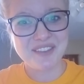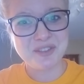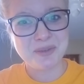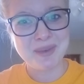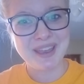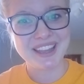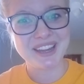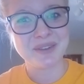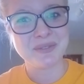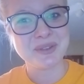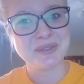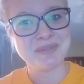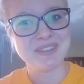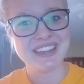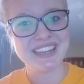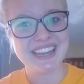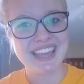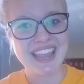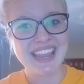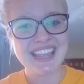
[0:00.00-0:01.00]
you back here with me
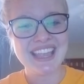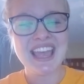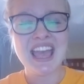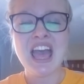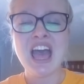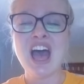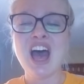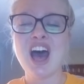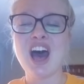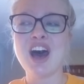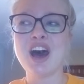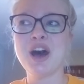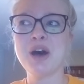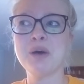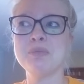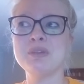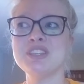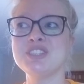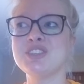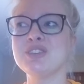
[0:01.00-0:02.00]
today.
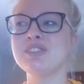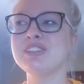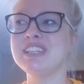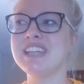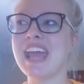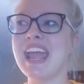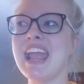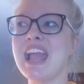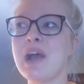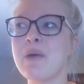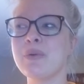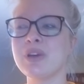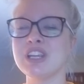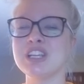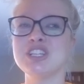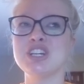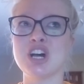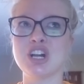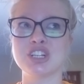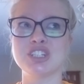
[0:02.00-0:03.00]
So today I want to
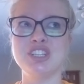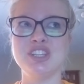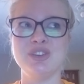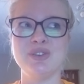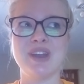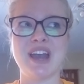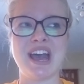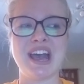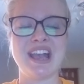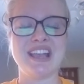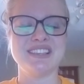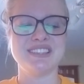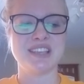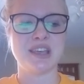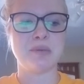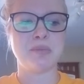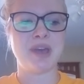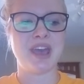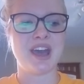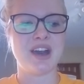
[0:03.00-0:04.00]
talk to you guys
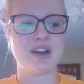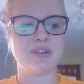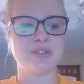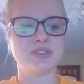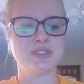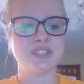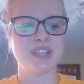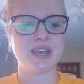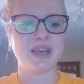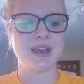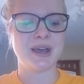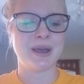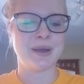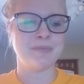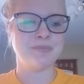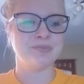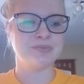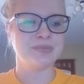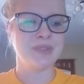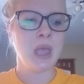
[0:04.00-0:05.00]
about
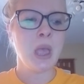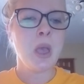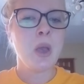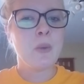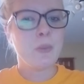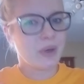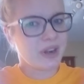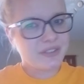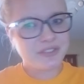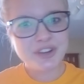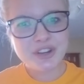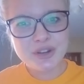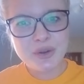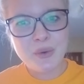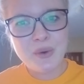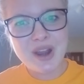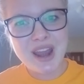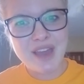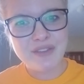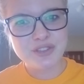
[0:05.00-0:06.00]
whenever you're
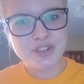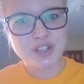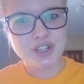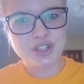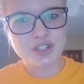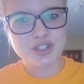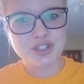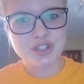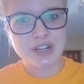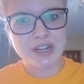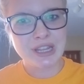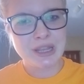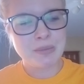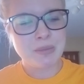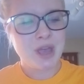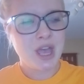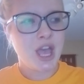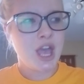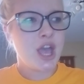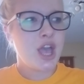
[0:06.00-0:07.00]
going after your dream,
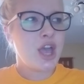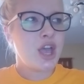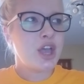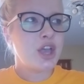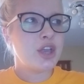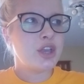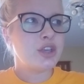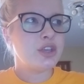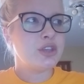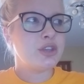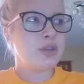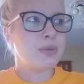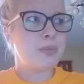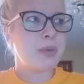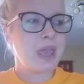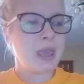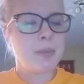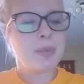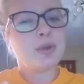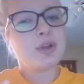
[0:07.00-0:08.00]

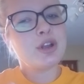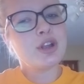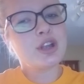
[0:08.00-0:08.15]
people are